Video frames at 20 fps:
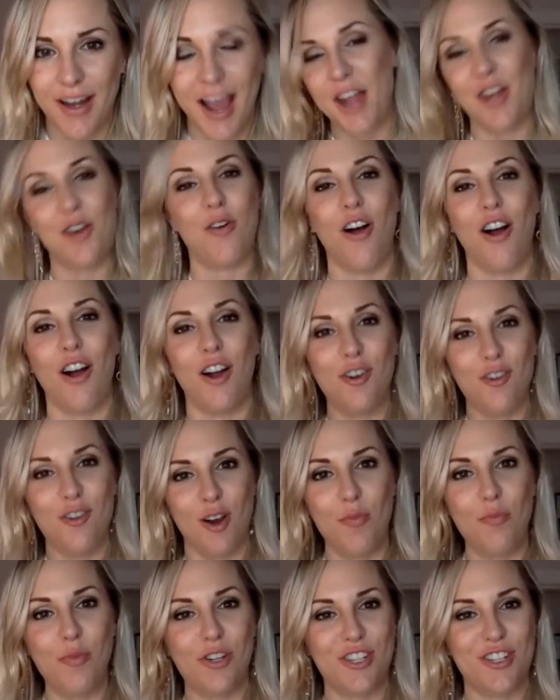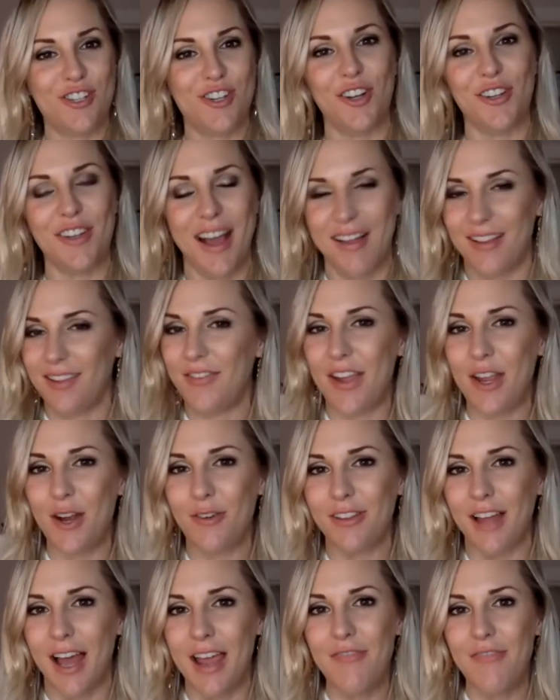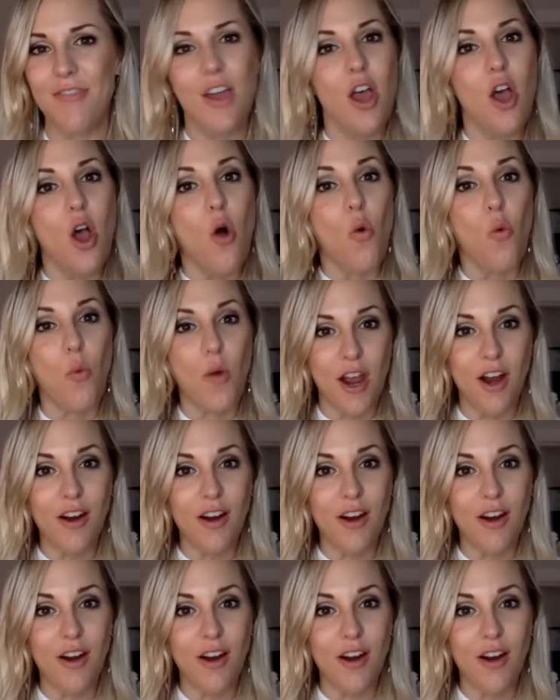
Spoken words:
I know our group, which is called Elevate Your Life, we